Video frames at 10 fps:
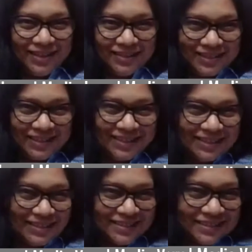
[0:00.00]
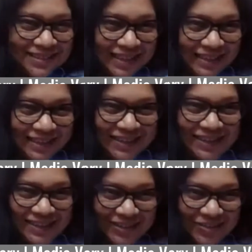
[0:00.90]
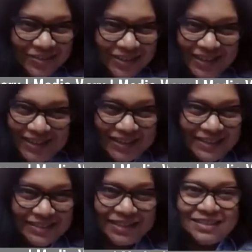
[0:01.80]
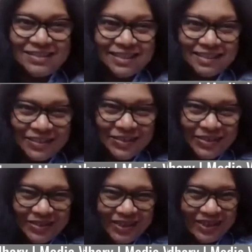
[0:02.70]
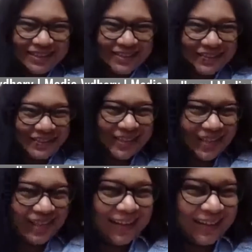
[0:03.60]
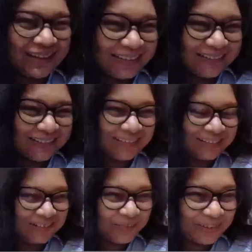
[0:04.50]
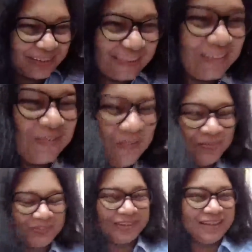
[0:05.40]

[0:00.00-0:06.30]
Is that slightly clear now? It needs another section altogether on digital marketing.